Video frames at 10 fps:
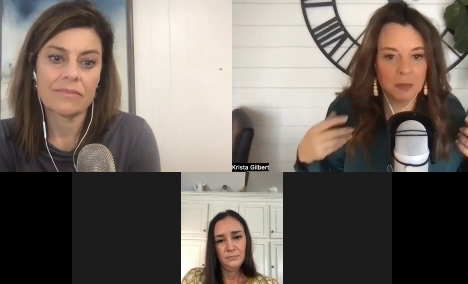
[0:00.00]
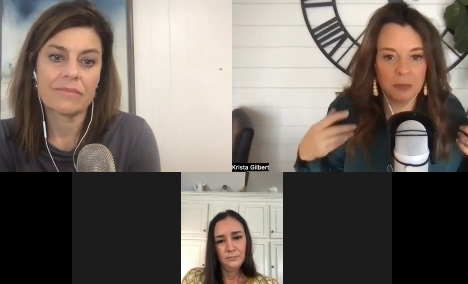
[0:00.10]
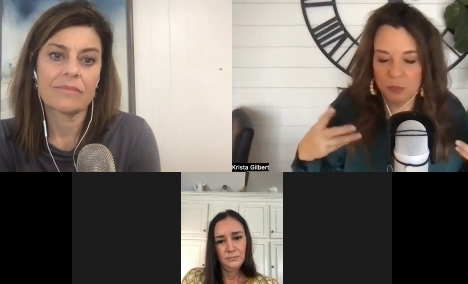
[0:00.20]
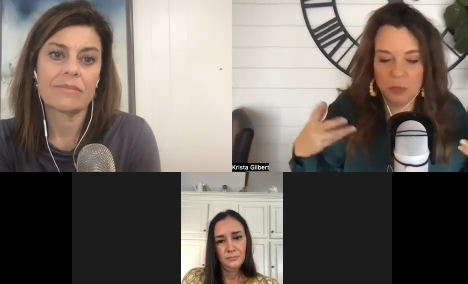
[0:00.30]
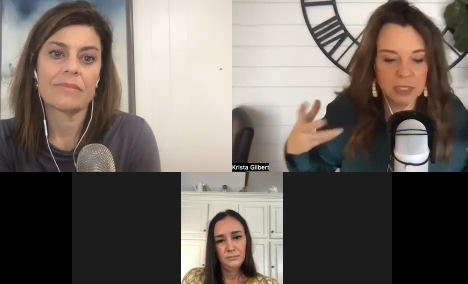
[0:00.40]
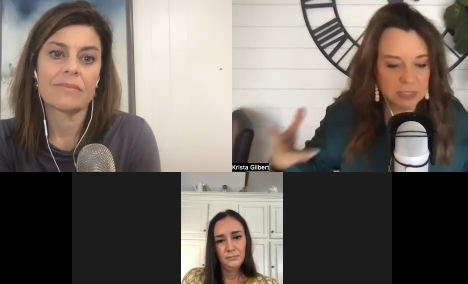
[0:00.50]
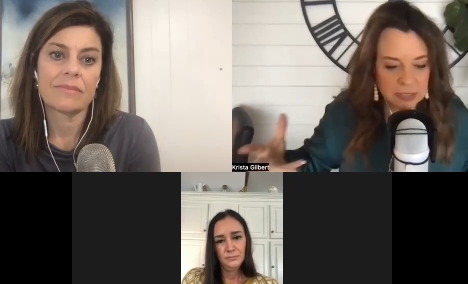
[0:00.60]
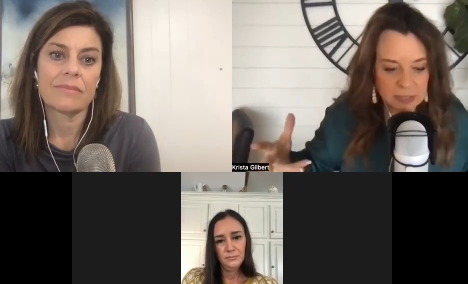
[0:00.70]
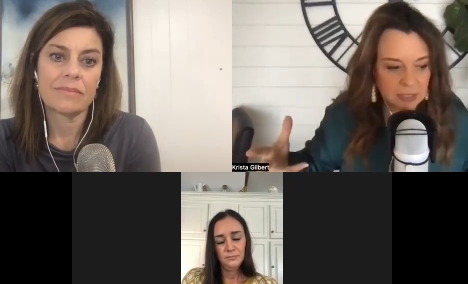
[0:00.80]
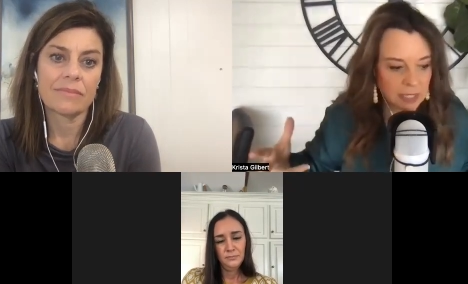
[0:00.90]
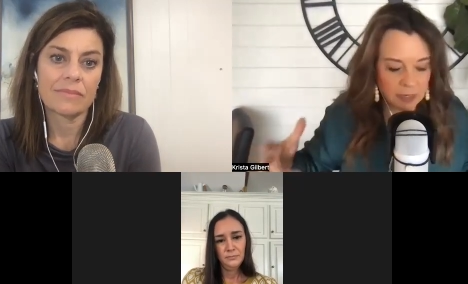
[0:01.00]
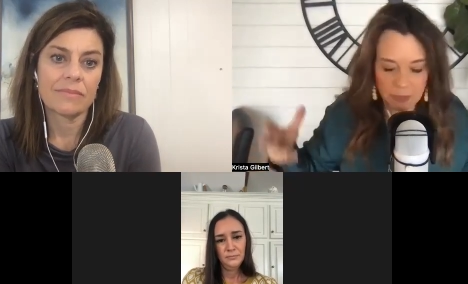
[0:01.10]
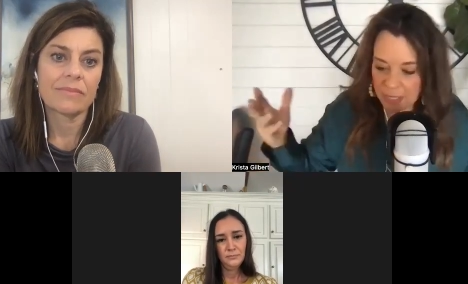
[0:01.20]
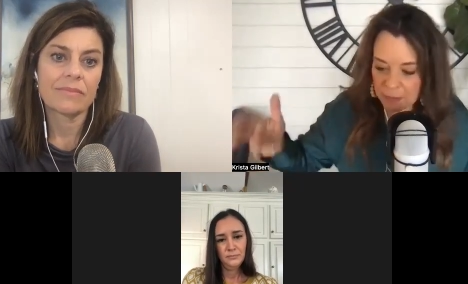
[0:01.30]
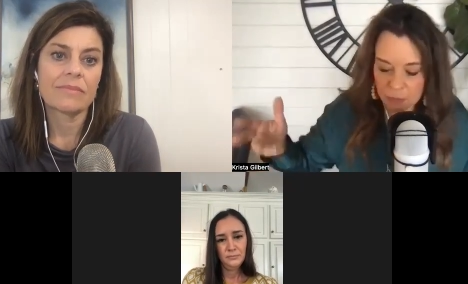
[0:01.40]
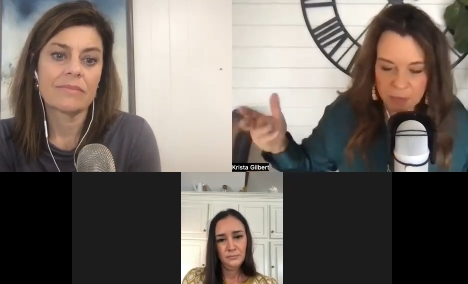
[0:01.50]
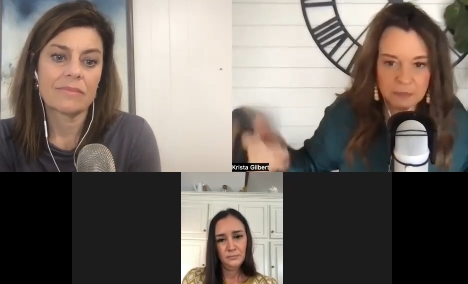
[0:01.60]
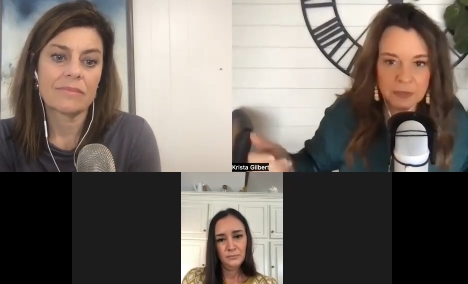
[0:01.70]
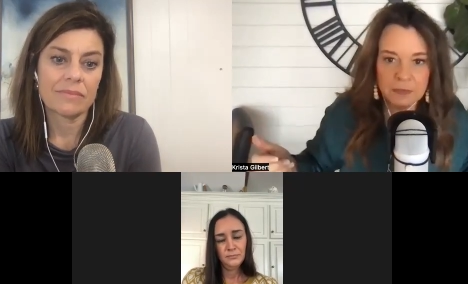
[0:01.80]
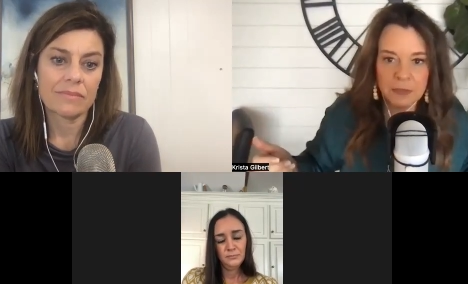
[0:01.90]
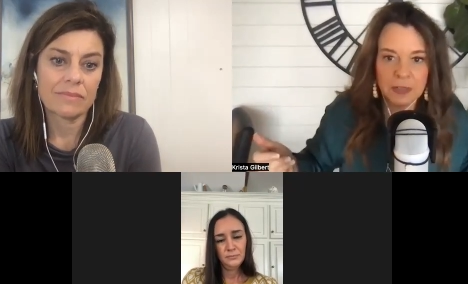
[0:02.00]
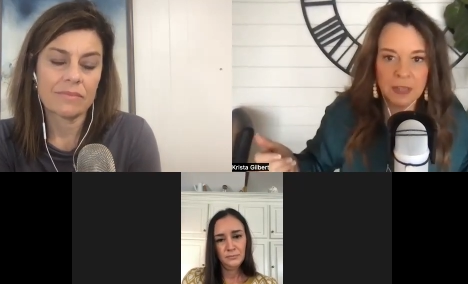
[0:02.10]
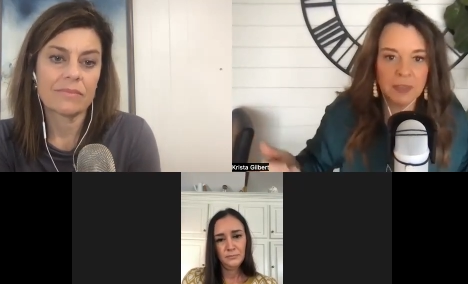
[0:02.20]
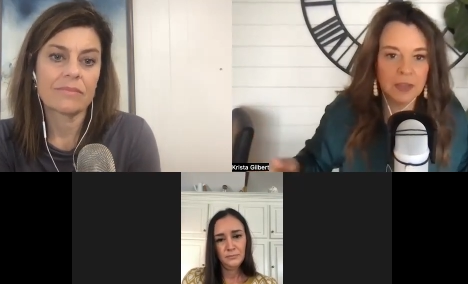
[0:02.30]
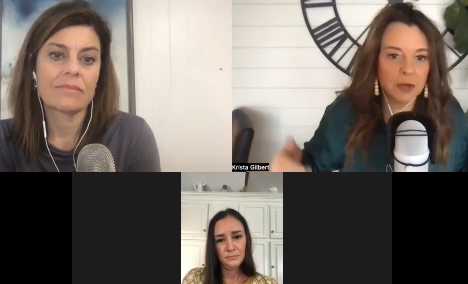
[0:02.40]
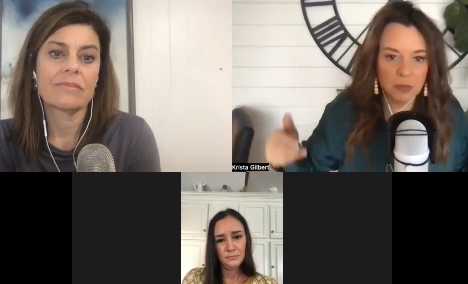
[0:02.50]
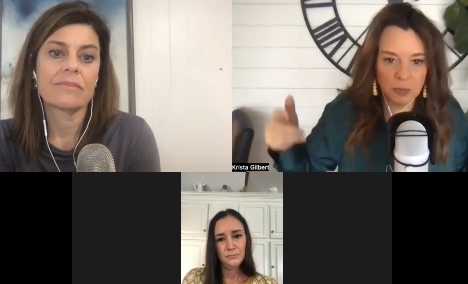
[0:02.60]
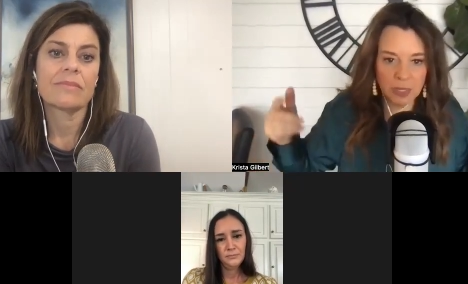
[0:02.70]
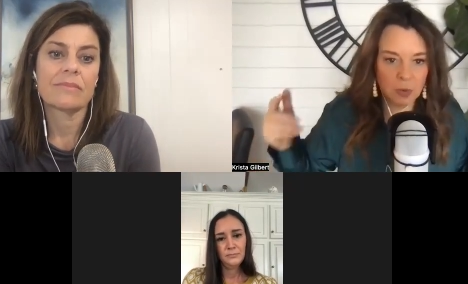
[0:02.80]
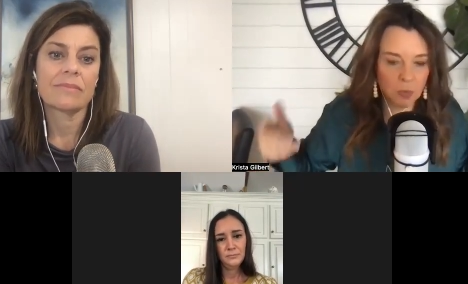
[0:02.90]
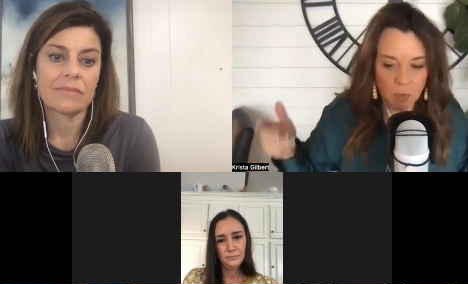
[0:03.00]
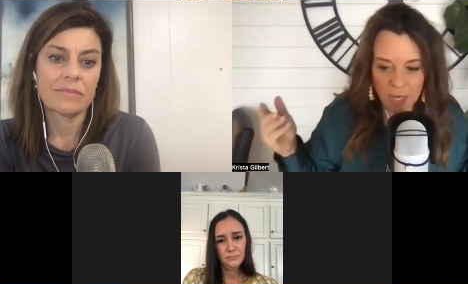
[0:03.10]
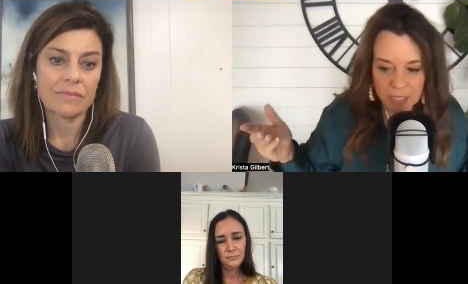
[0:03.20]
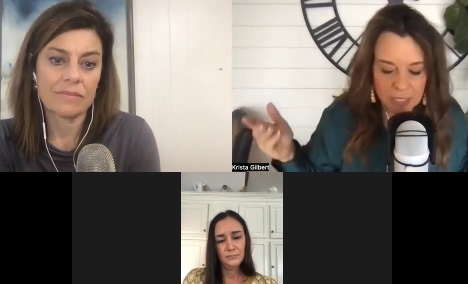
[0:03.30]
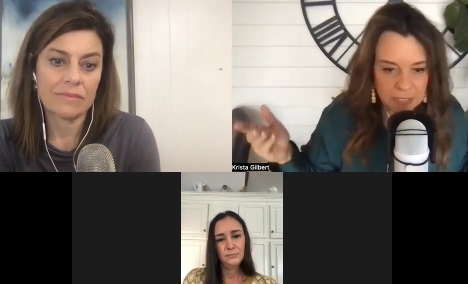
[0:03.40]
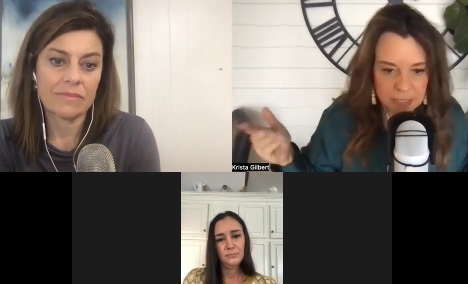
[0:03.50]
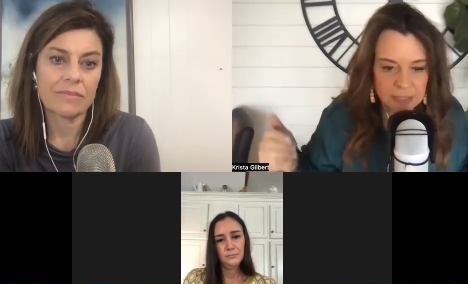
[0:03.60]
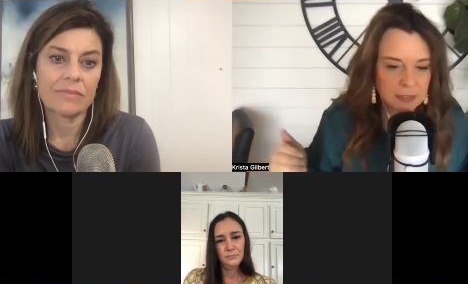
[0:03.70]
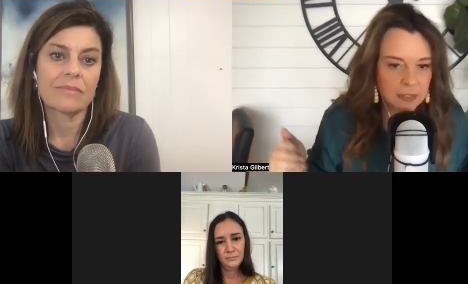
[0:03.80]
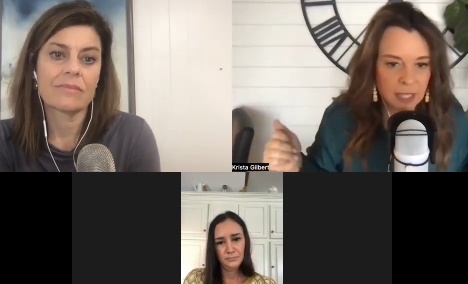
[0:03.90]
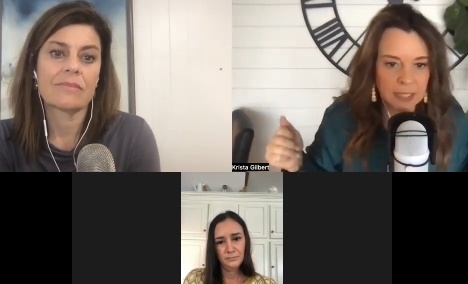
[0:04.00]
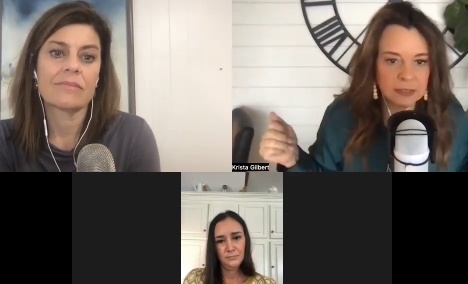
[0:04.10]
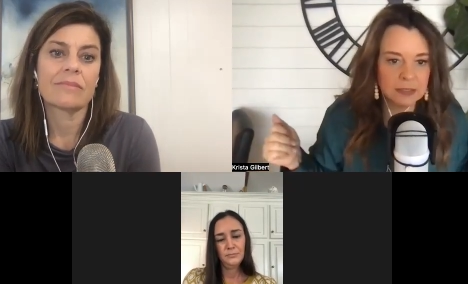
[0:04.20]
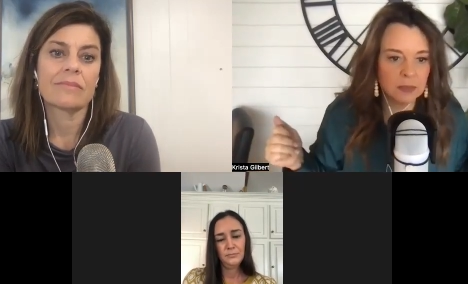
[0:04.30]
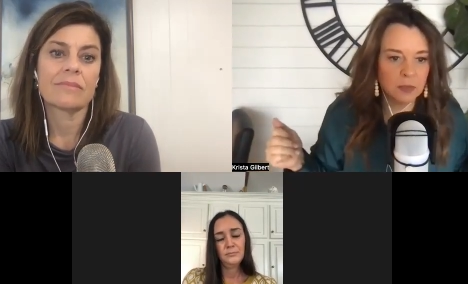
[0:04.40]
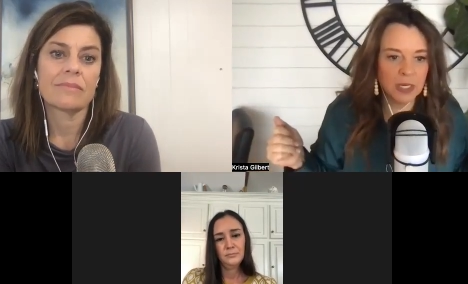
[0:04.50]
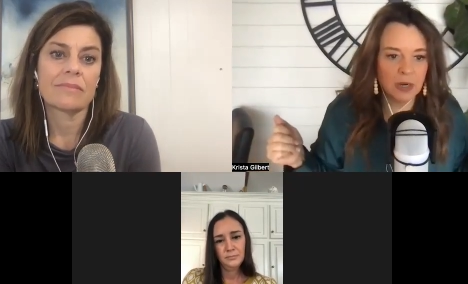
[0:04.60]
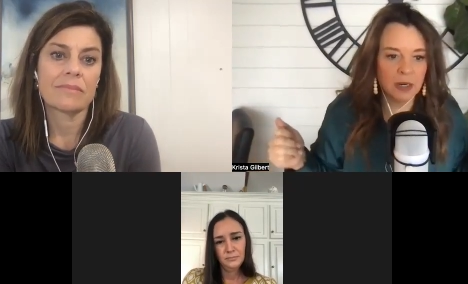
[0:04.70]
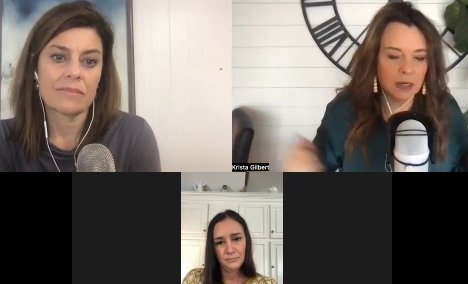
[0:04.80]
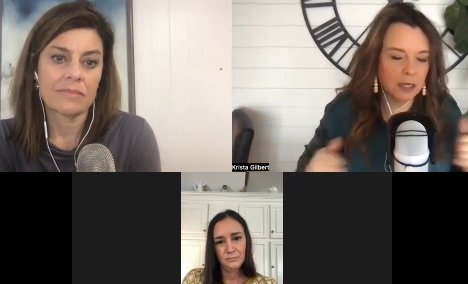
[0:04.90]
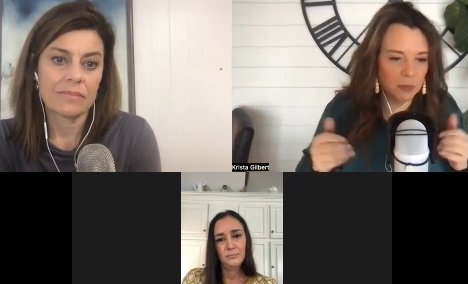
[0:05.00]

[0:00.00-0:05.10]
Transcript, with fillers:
Speaker 1: our, we just need to like okay one foot in front of the other we are walking to see the lights we are